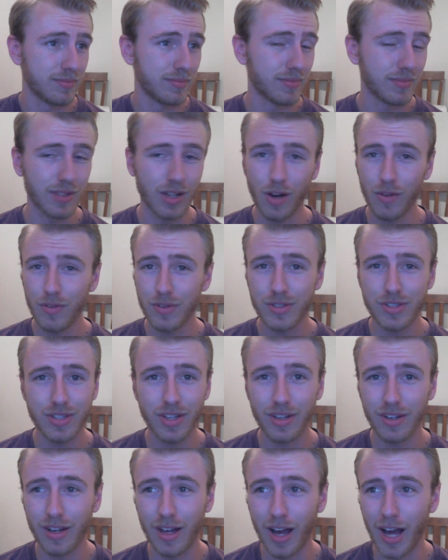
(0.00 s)
All of a
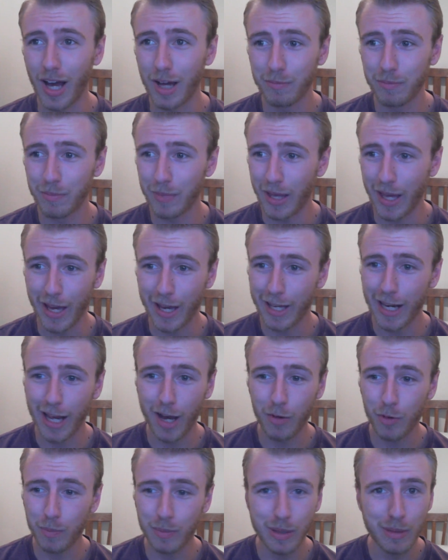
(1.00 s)
sudden, I'm hanging out
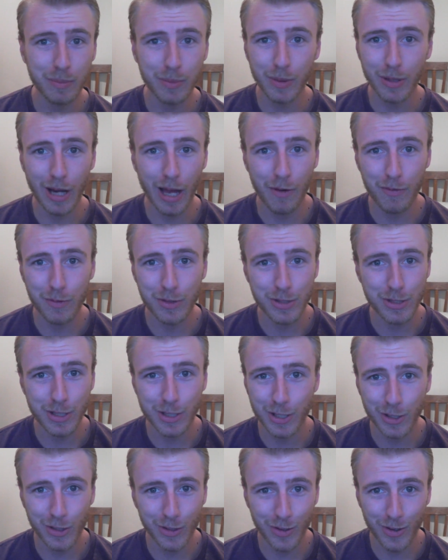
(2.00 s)
with people I haven't seen
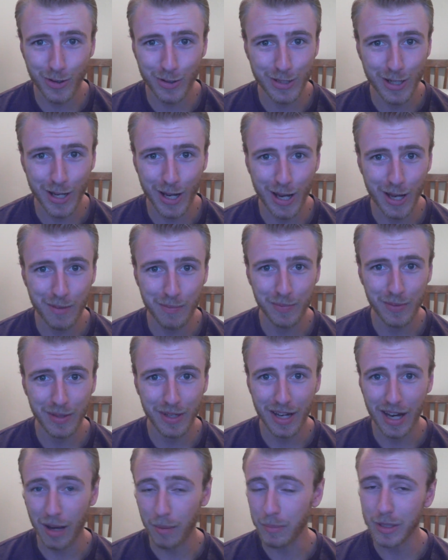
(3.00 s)
in a long time.
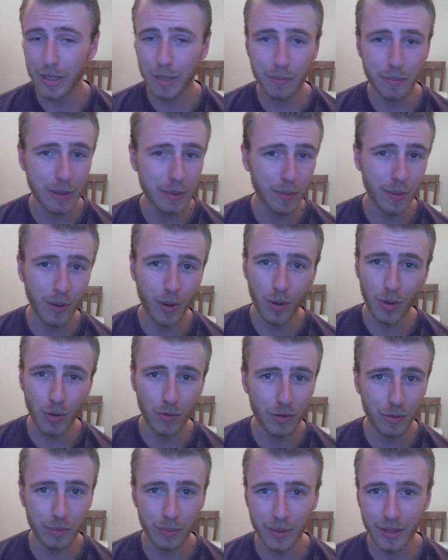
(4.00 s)
I'm meeting people all
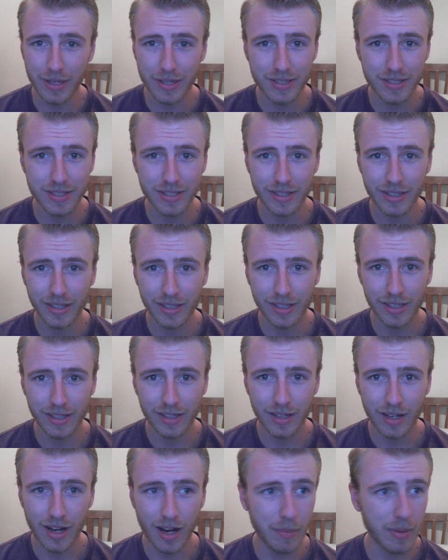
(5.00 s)
over the place.
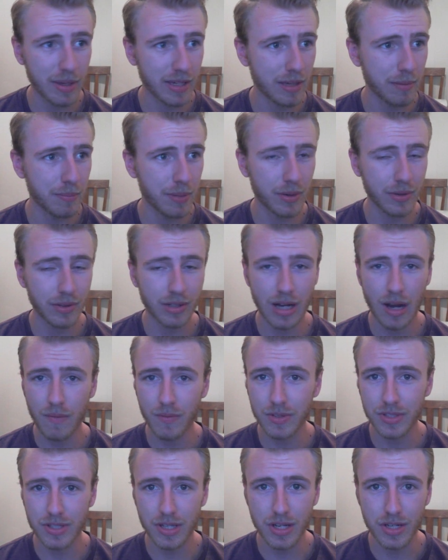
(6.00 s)
I'm making better
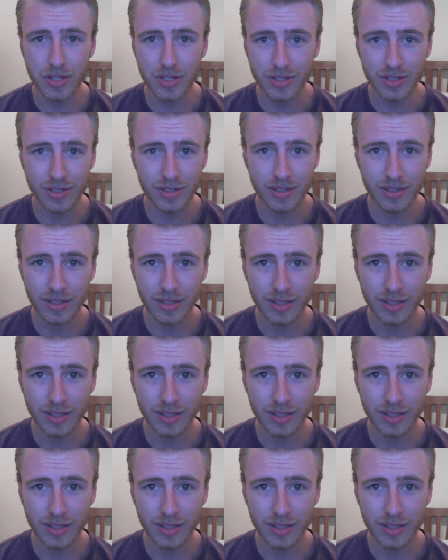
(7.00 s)
conversation.